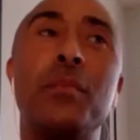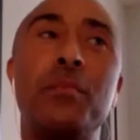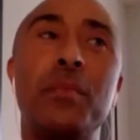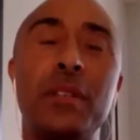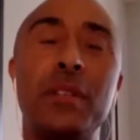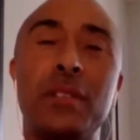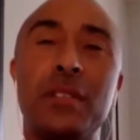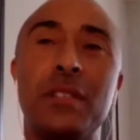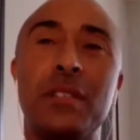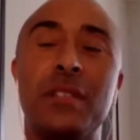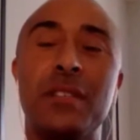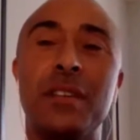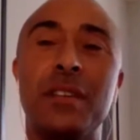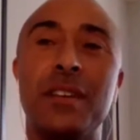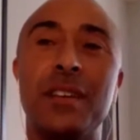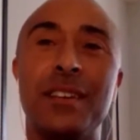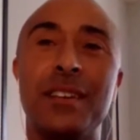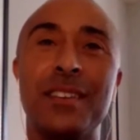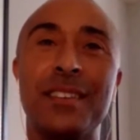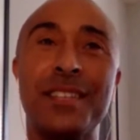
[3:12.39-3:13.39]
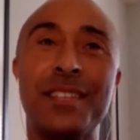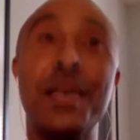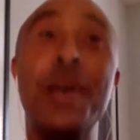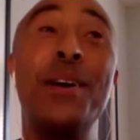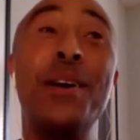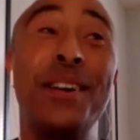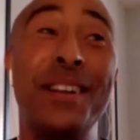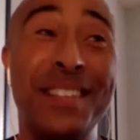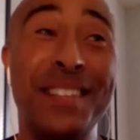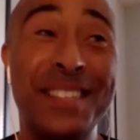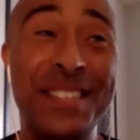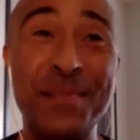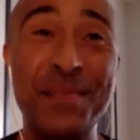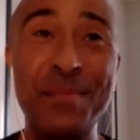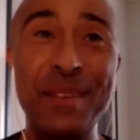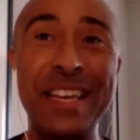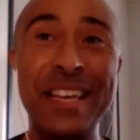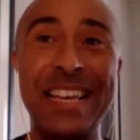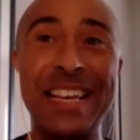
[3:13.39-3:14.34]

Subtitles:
means to me,